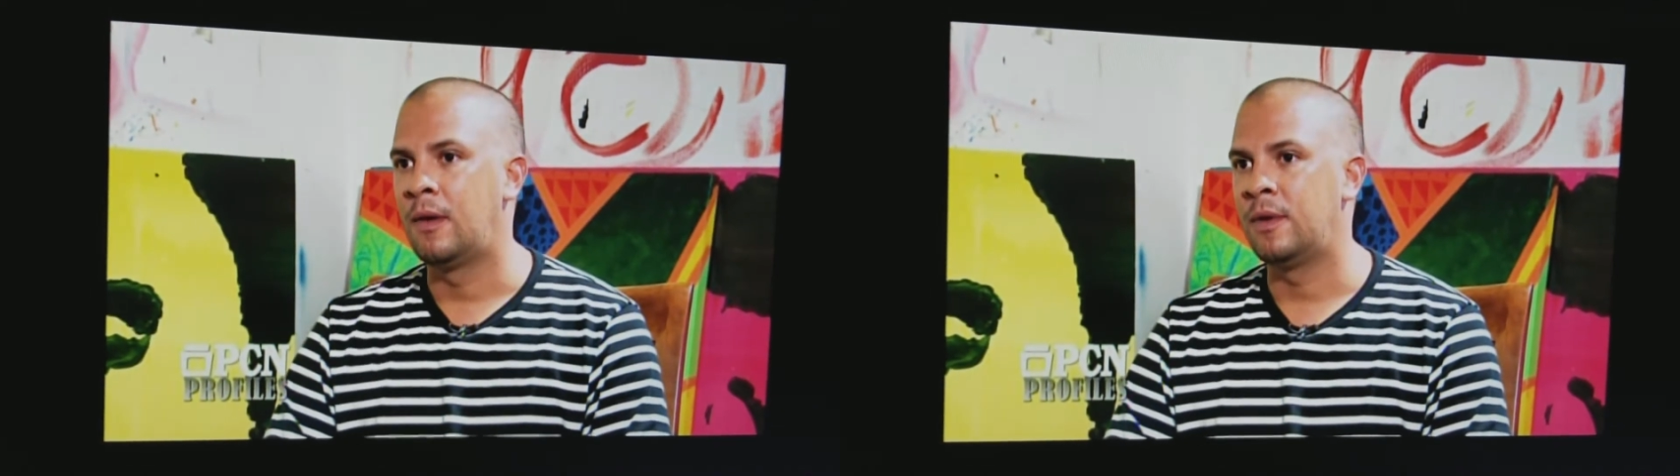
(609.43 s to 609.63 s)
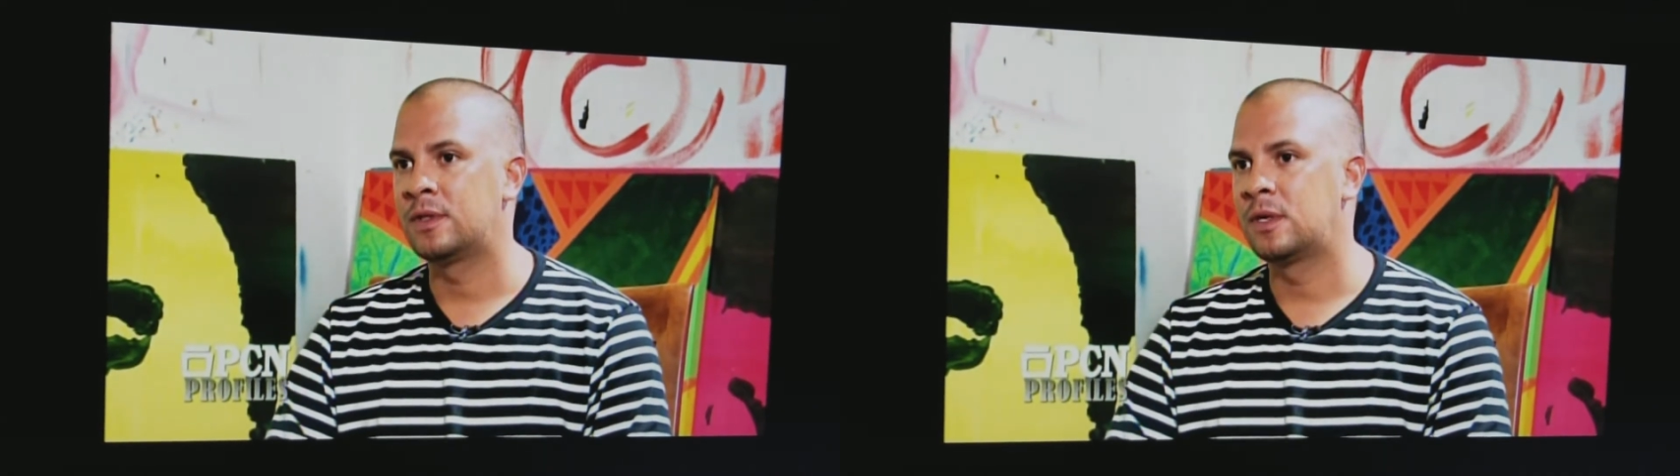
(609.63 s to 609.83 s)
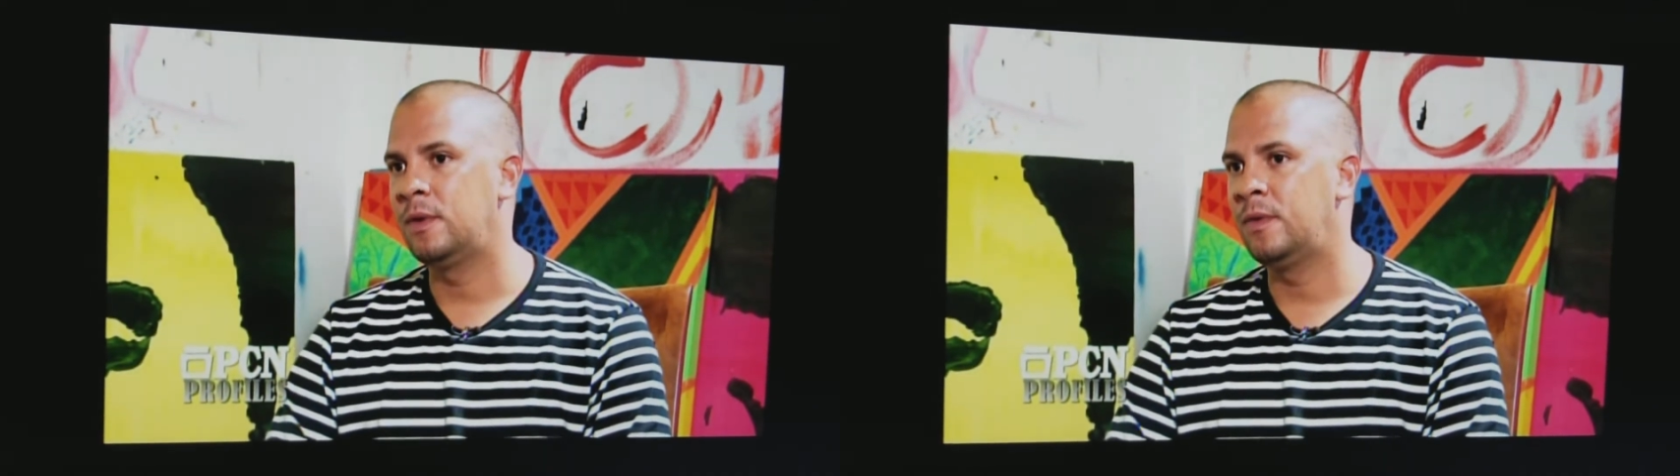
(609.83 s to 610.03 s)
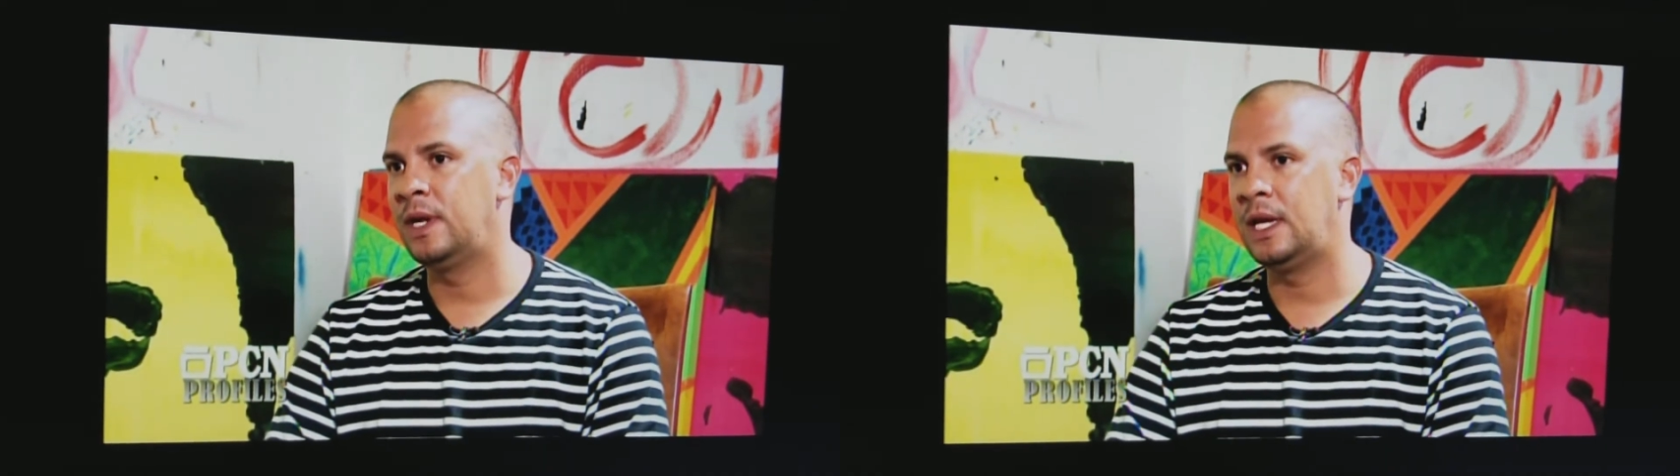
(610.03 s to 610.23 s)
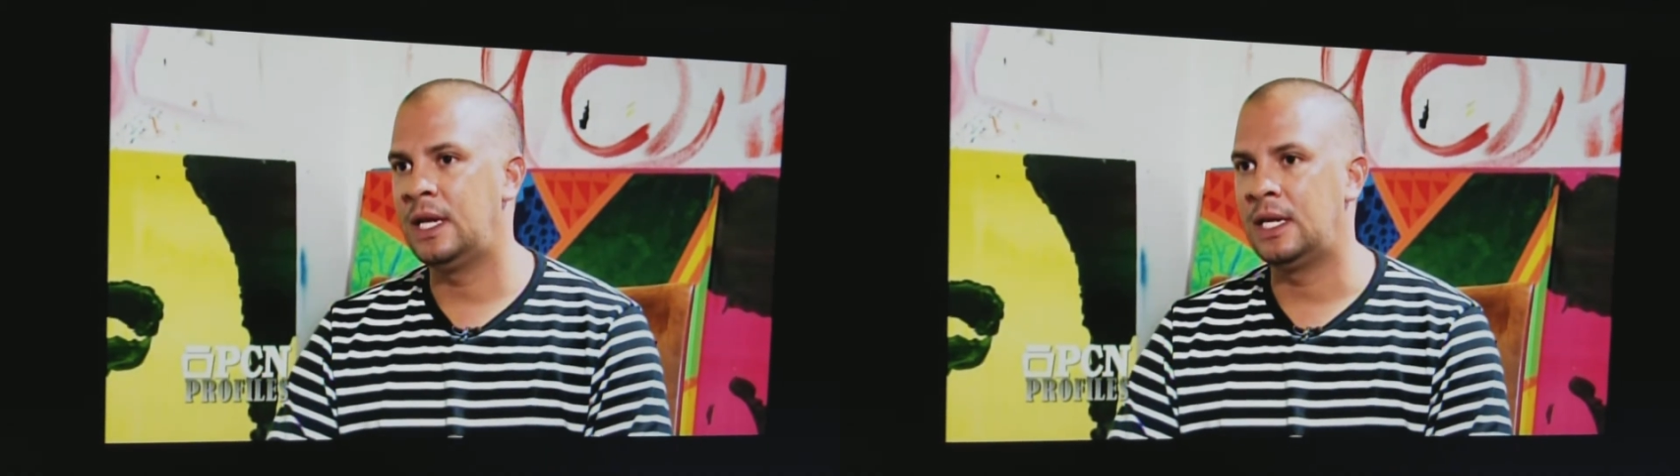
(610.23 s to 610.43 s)
So we went
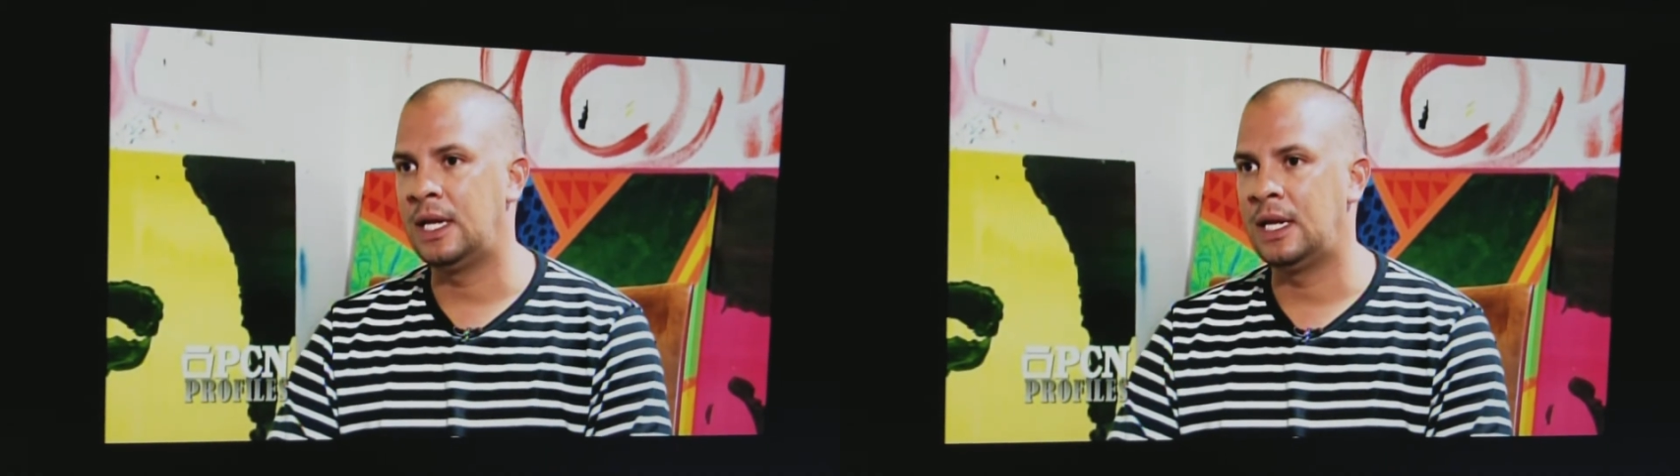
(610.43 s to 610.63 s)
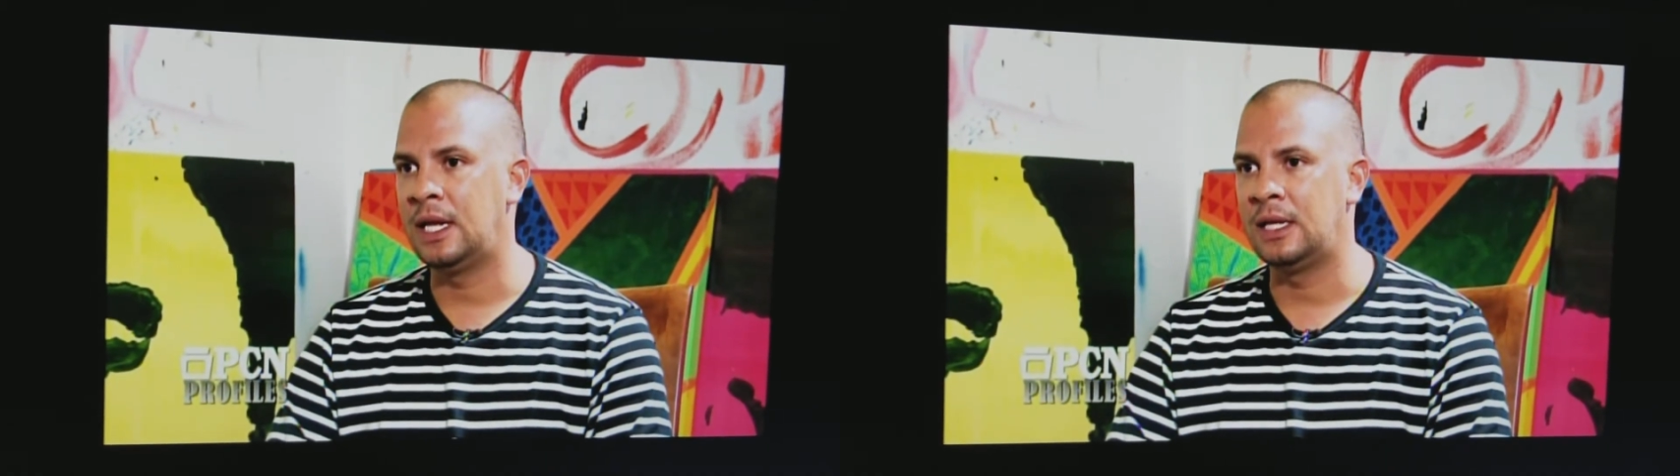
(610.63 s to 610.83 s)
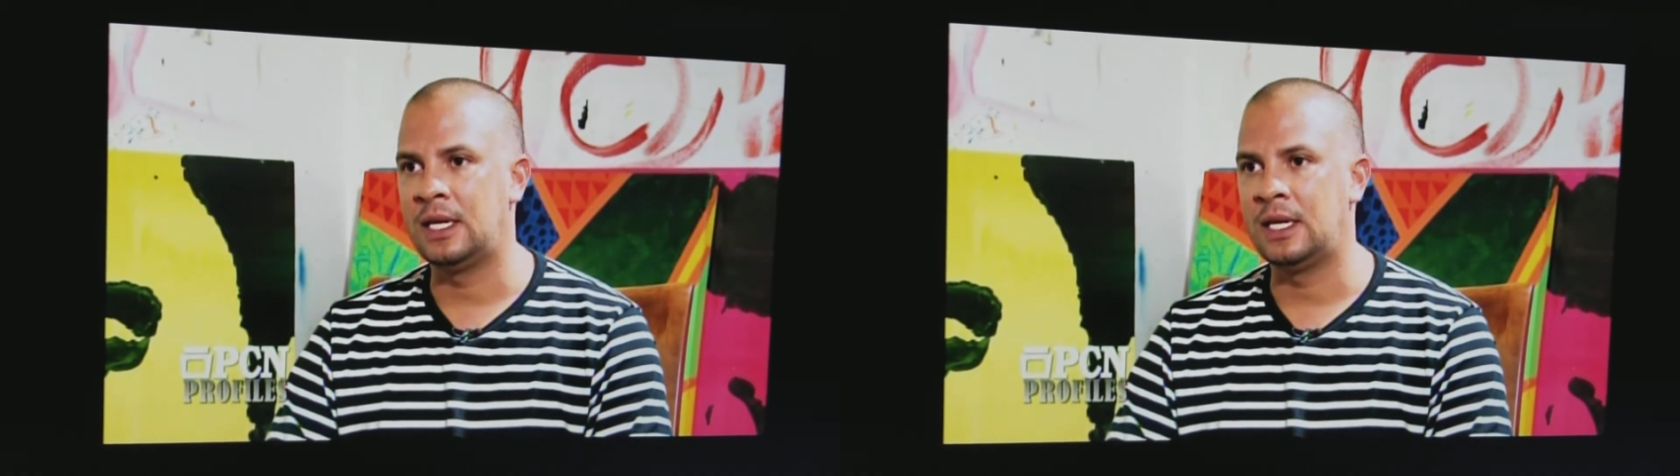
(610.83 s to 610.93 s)
in and did